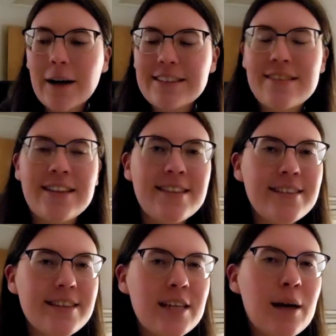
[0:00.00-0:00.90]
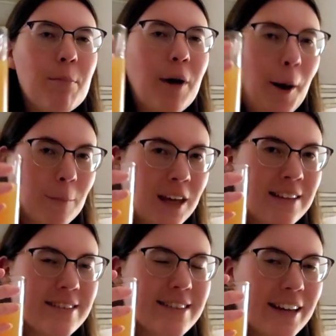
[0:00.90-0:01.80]
But this is the
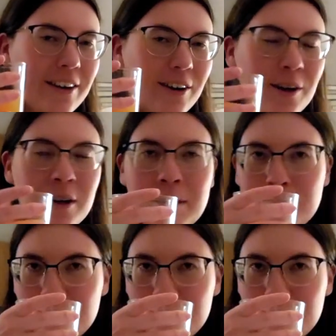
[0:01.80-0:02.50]
pumpkin cider.